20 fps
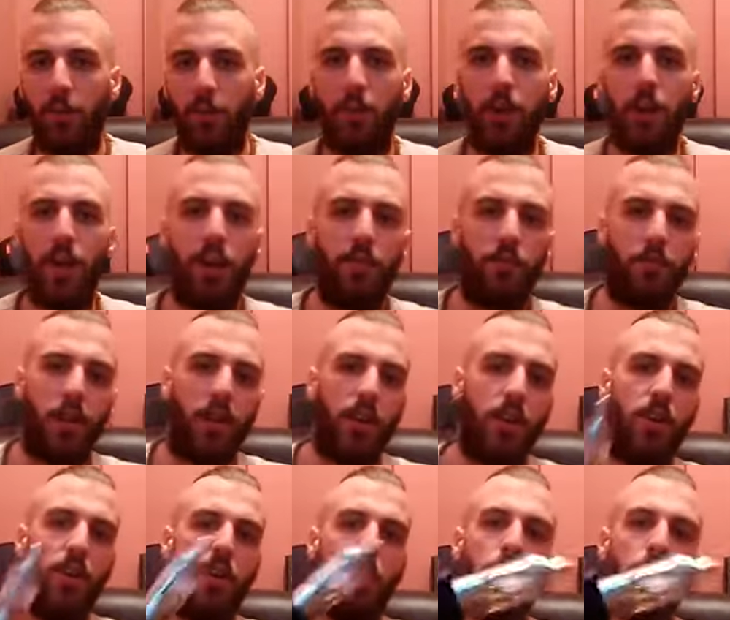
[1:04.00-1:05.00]
I am
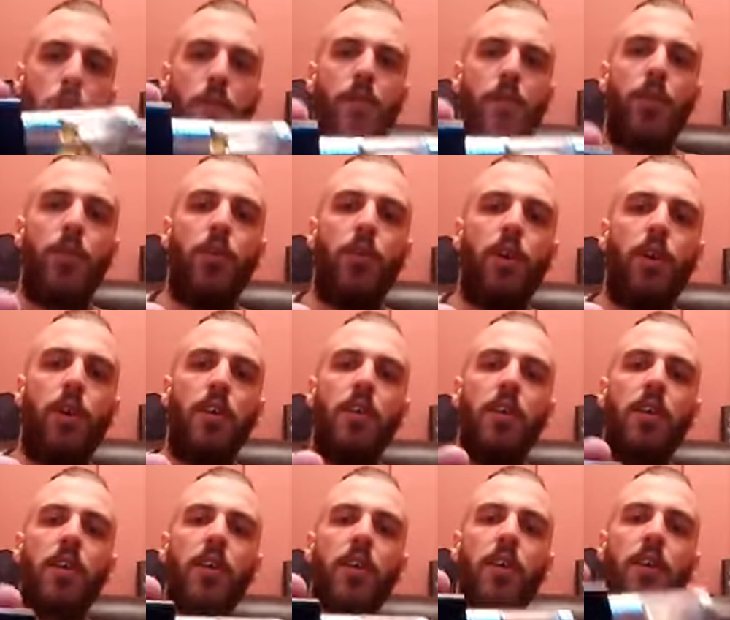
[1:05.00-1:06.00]
running it on my new
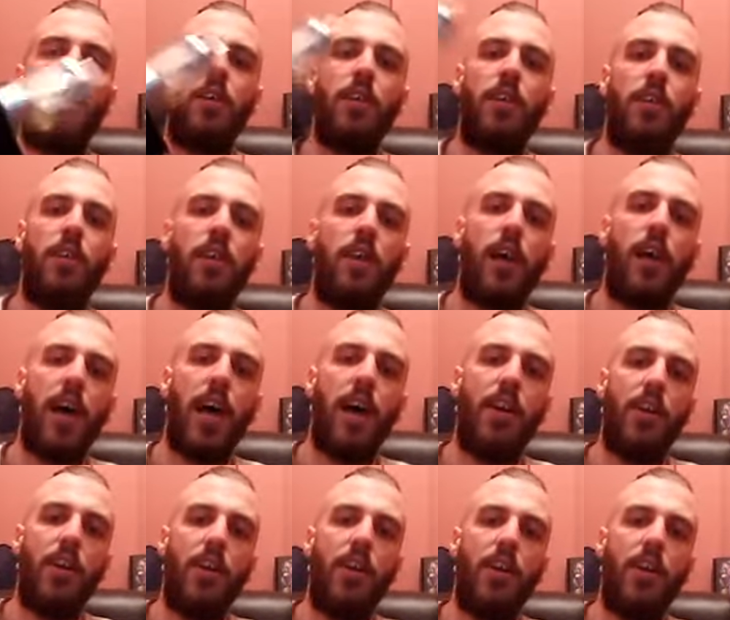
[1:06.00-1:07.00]

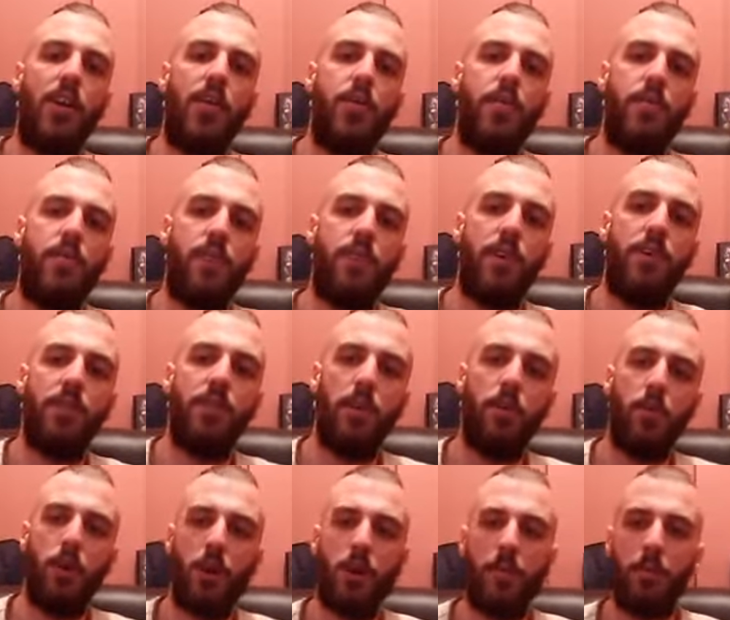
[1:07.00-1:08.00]
Hannah clone
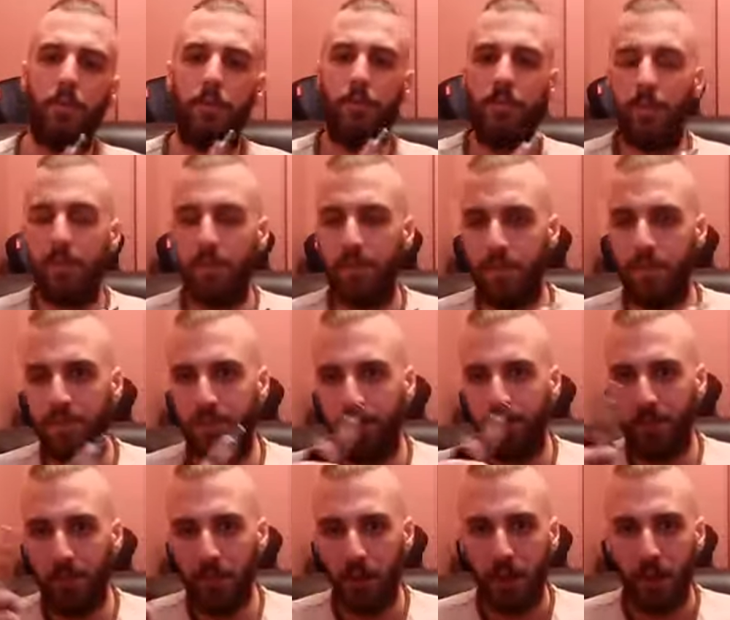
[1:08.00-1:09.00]
50 watt
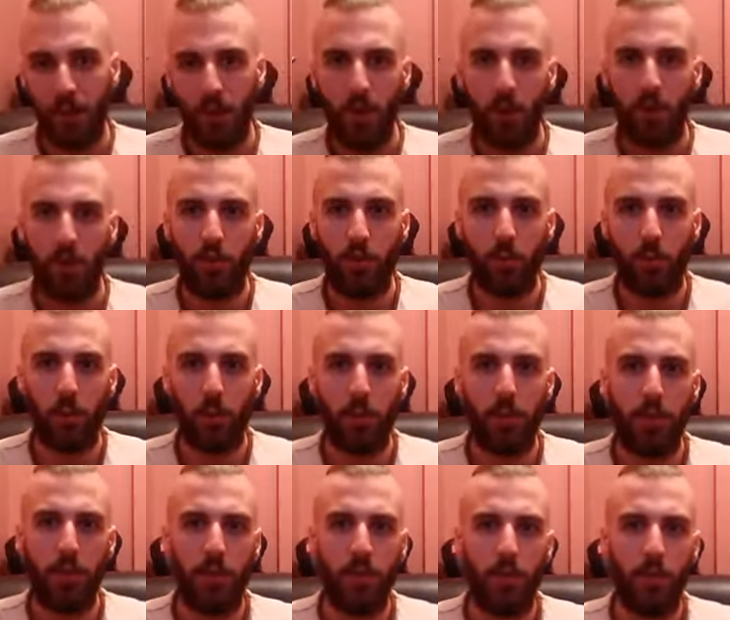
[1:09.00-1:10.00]
which I
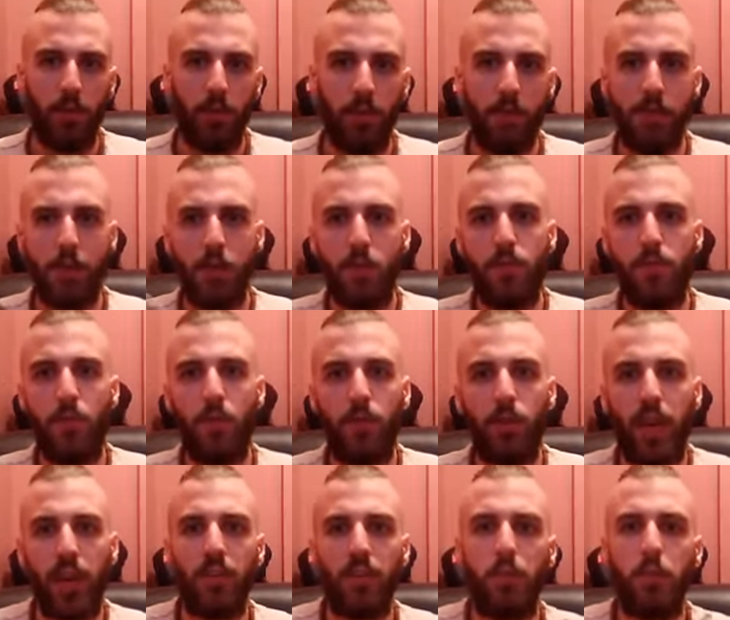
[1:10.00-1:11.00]
will be doing a review
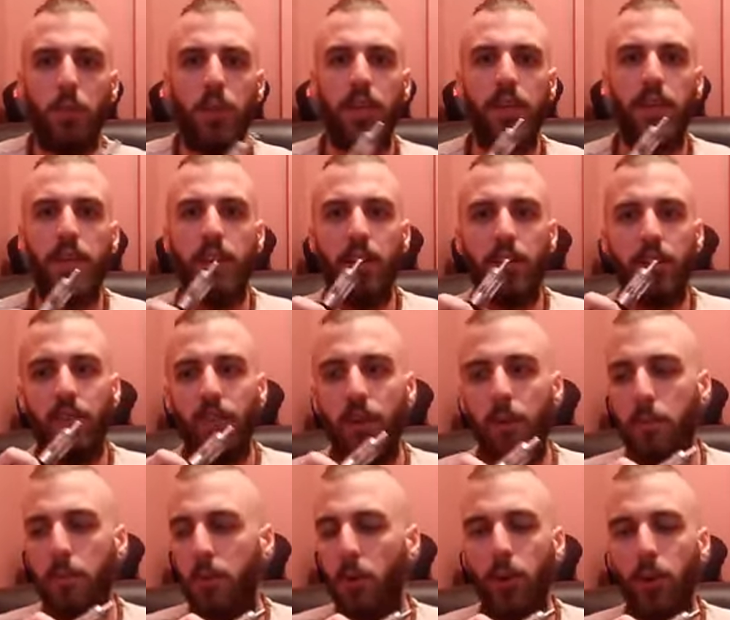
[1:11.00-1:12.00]
for next week at
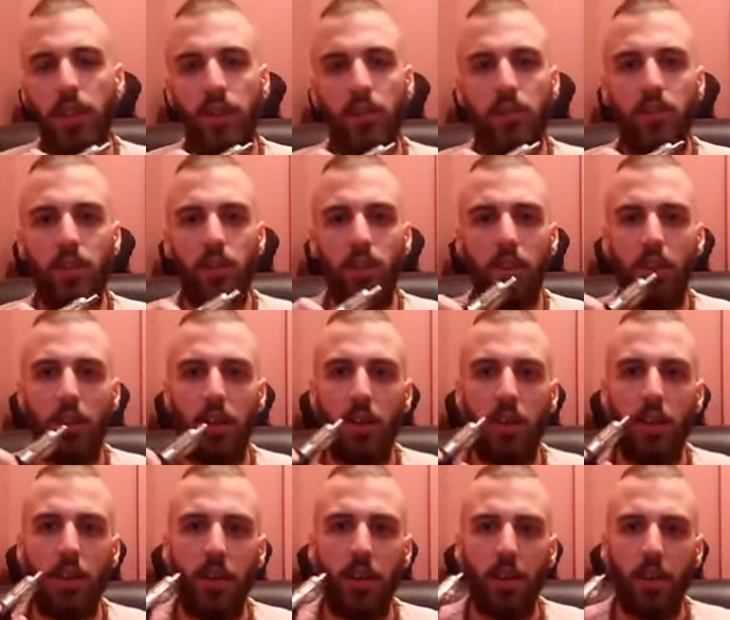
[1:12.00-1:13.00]
some point.
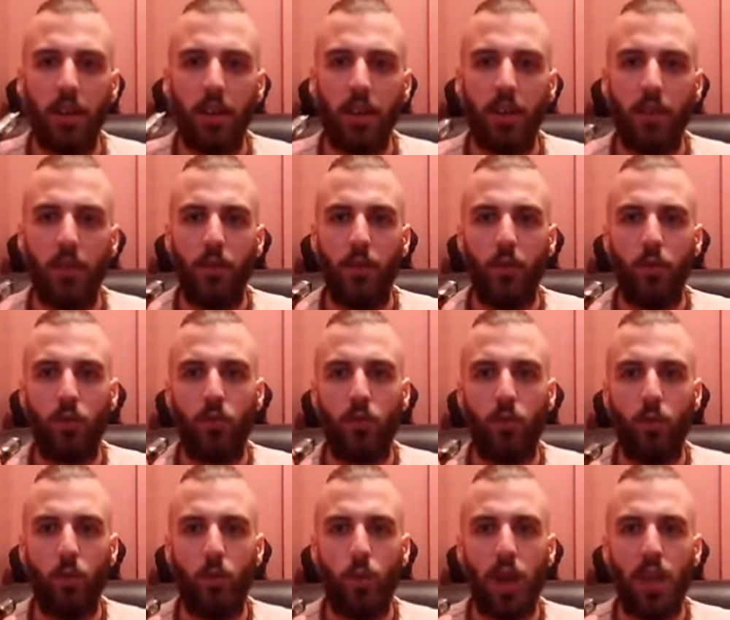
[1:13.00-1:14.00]
I'm not
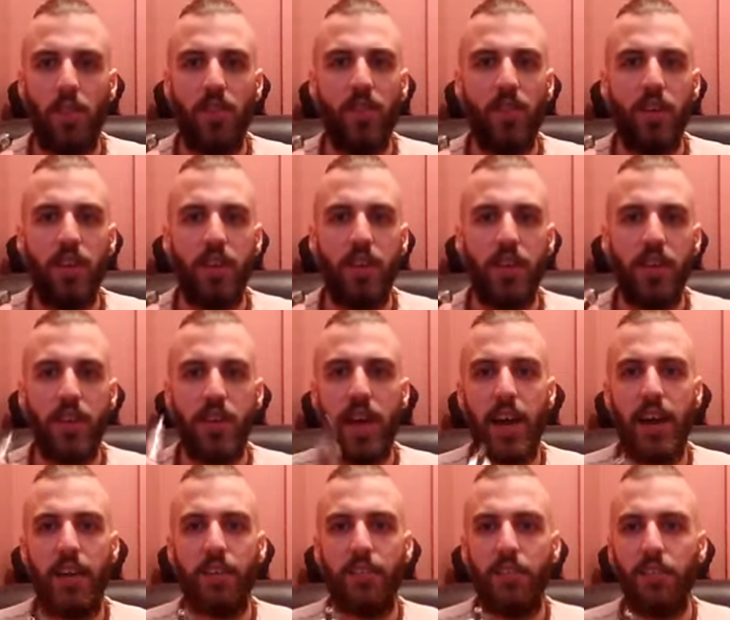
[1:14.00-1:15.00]
sure when
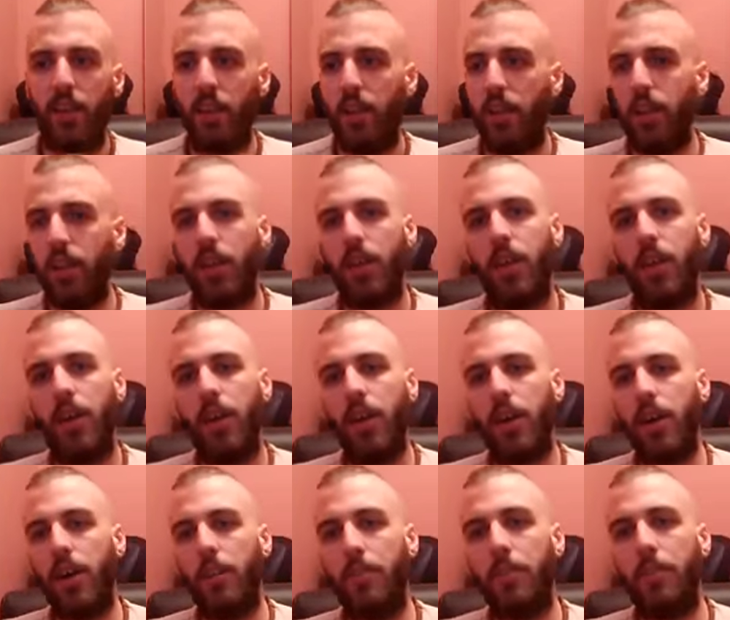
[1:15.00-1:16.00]
yet.
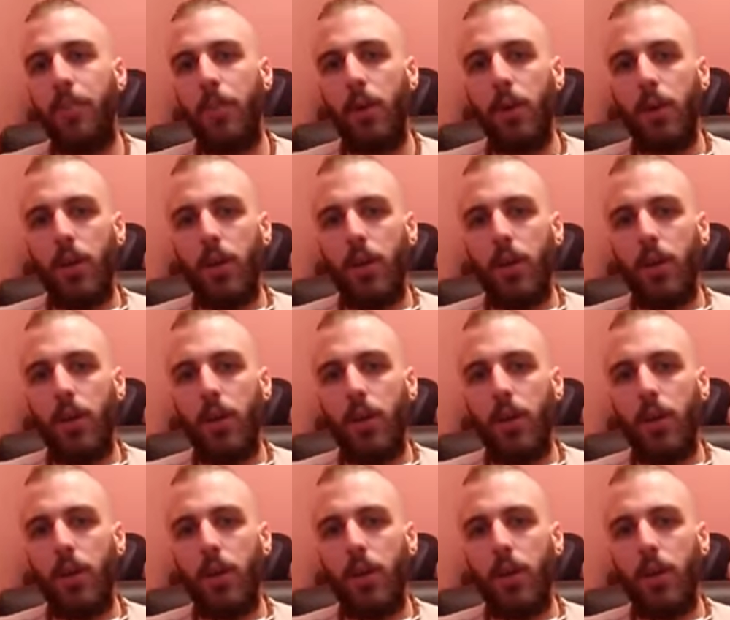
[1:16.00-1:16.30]
I